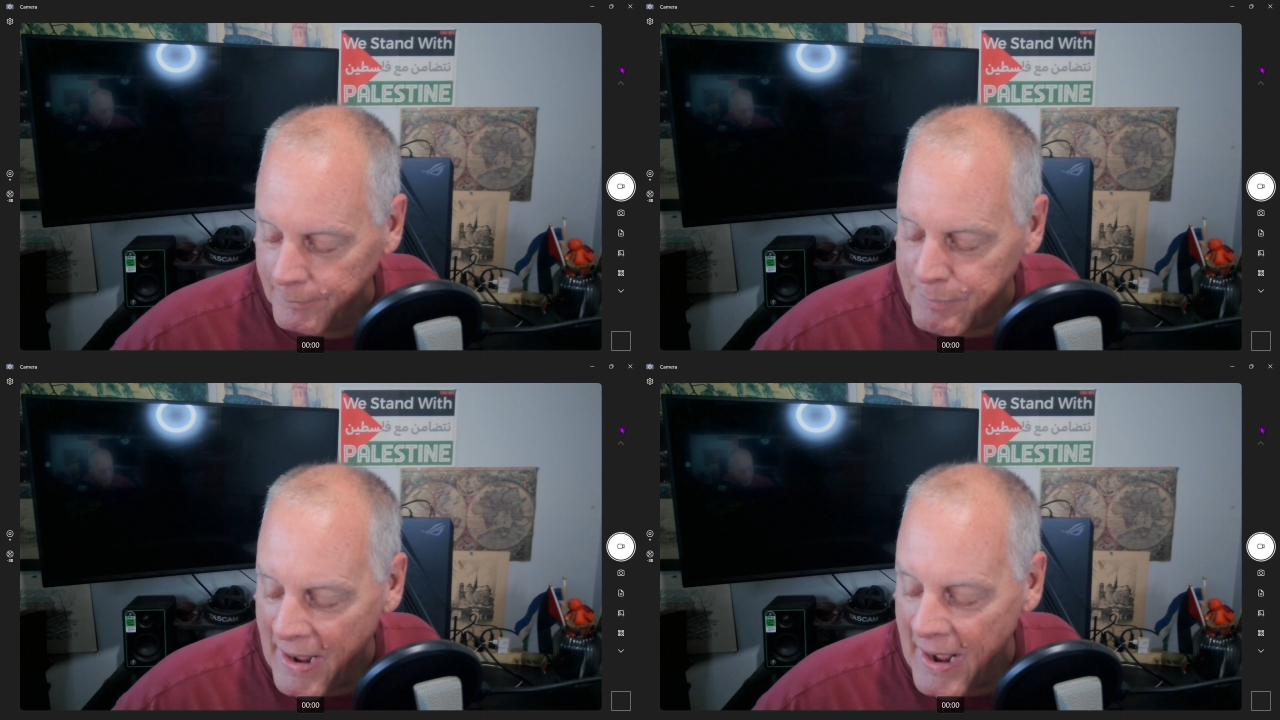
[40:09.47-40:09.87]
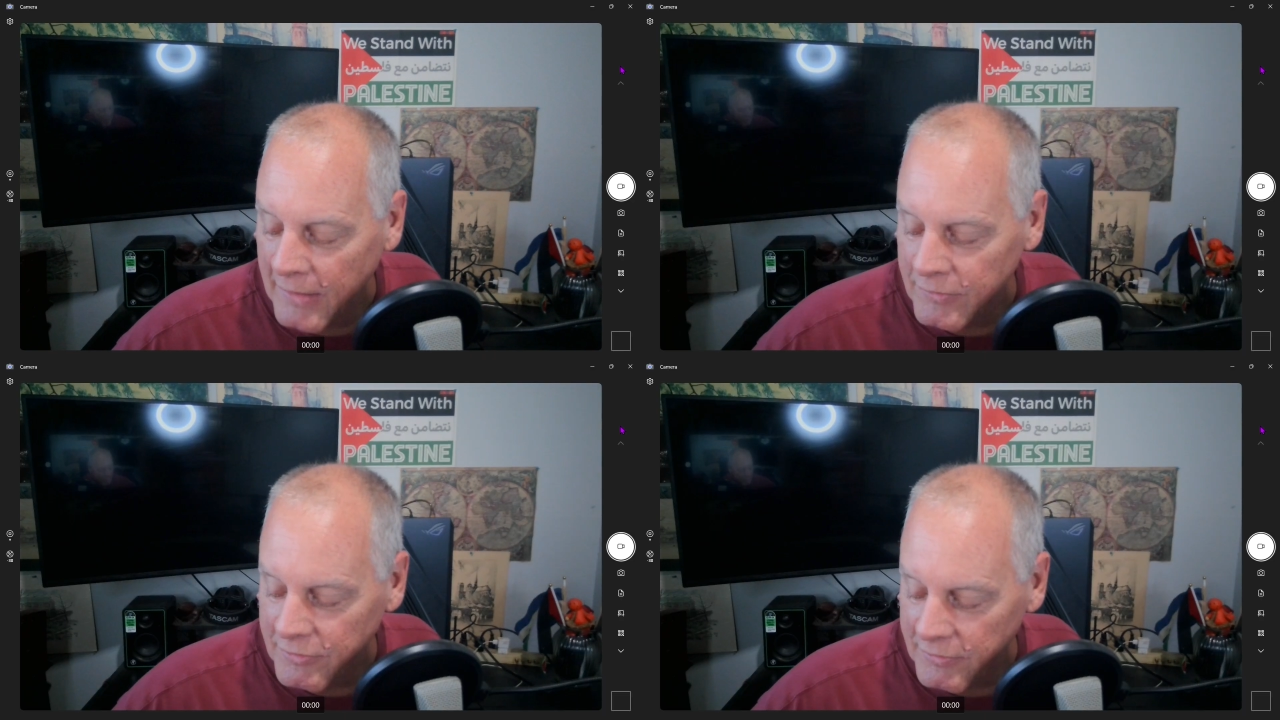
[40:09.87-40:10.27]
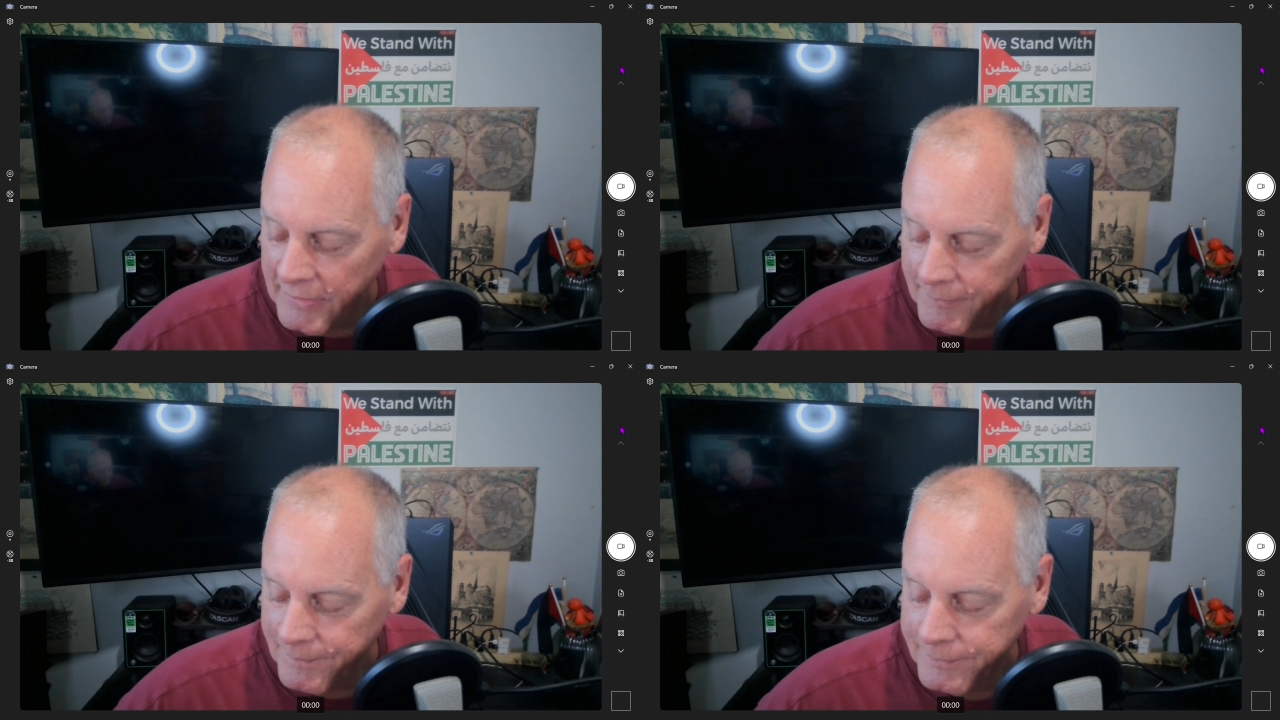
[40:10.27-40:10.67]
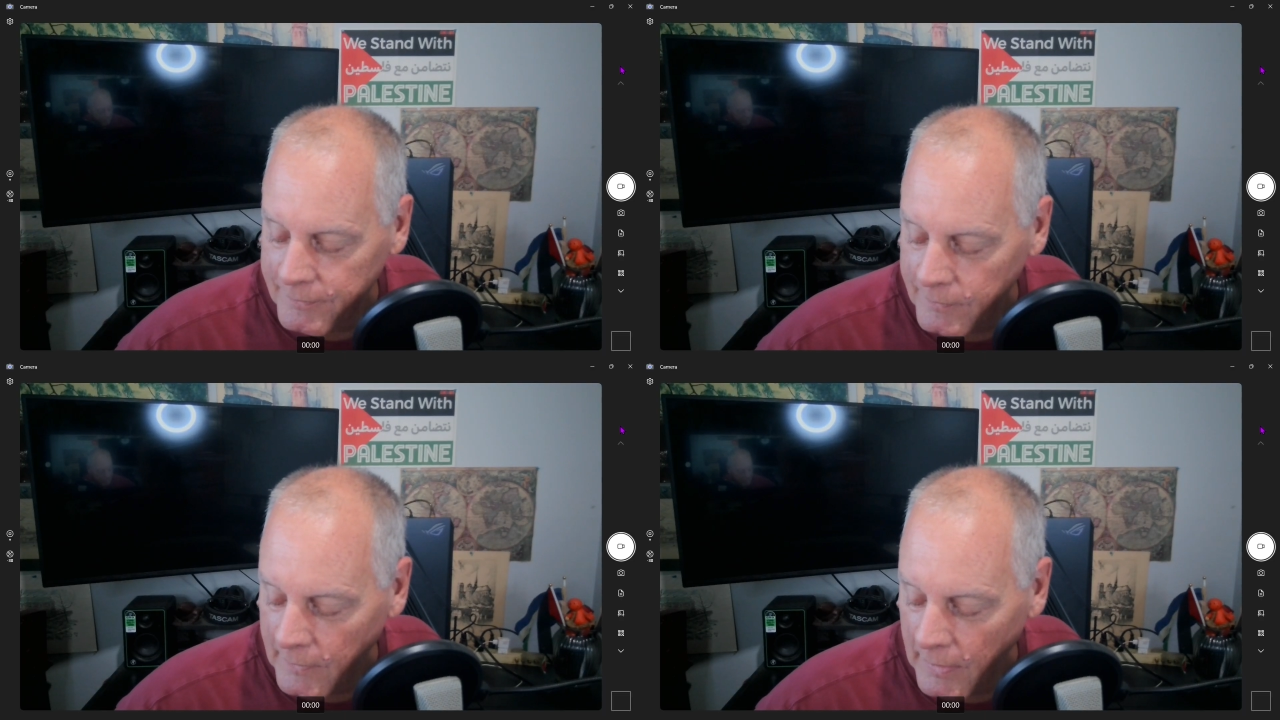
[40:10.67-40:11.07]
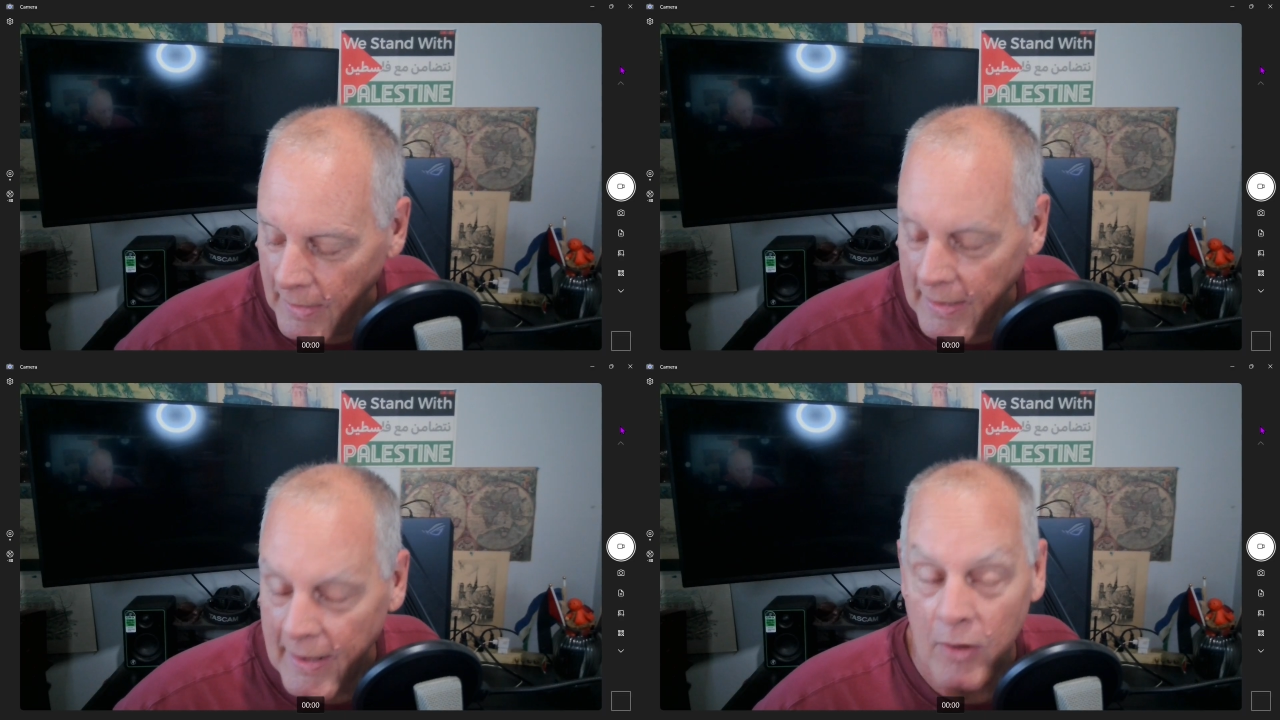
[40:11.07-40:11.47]
pondering
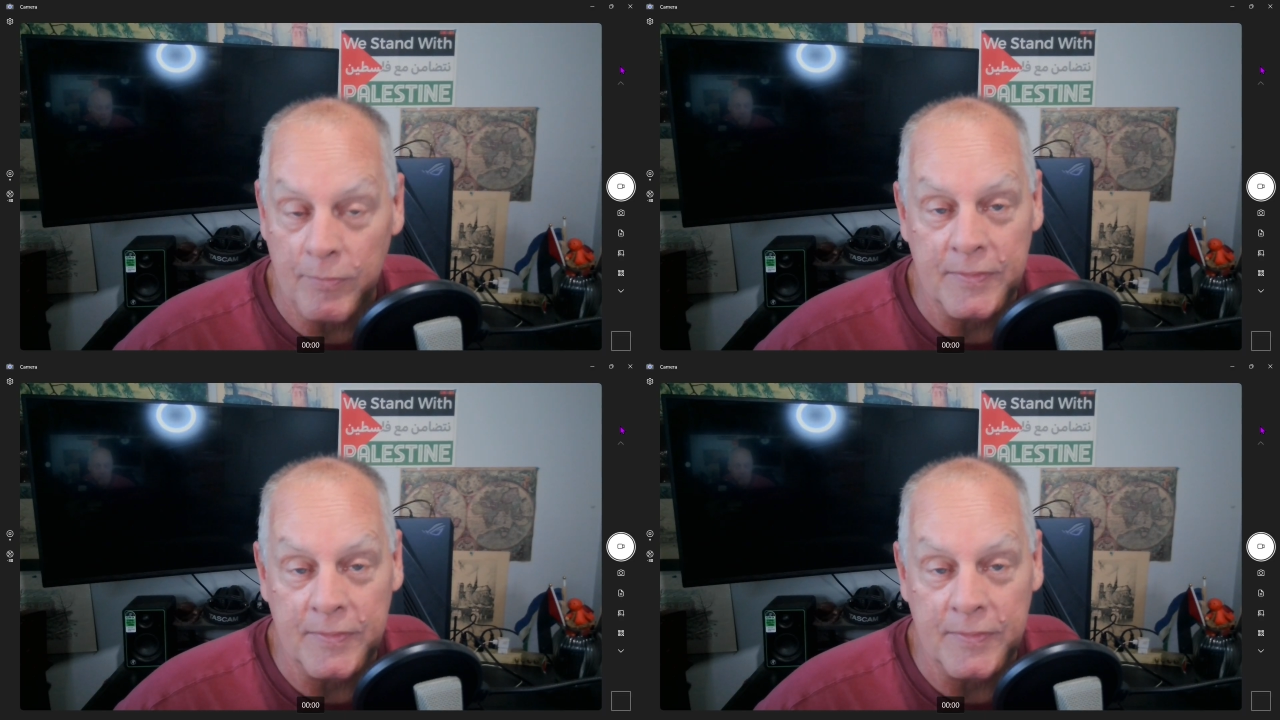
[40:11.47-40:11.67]
how